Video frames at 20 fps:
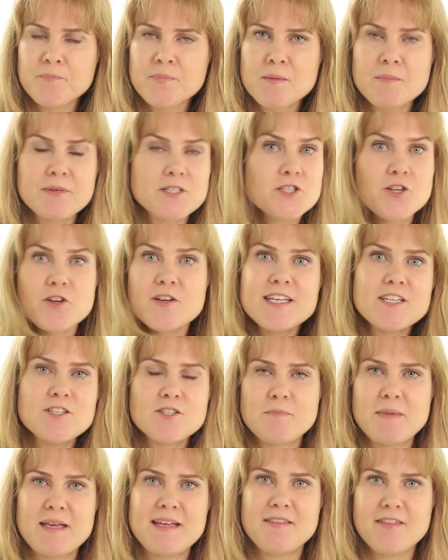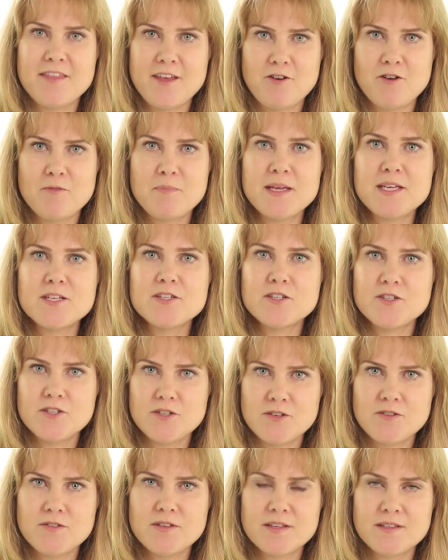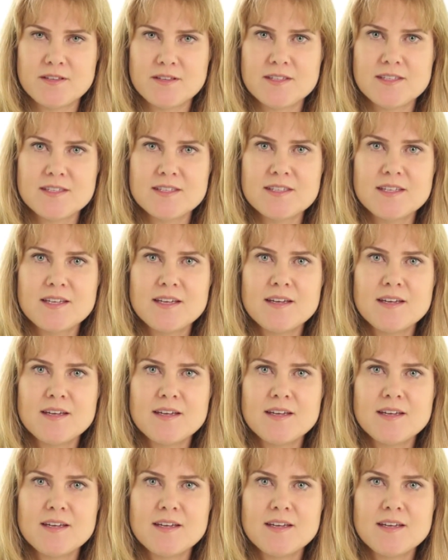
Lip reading: But you don't need to be in therapy to do this.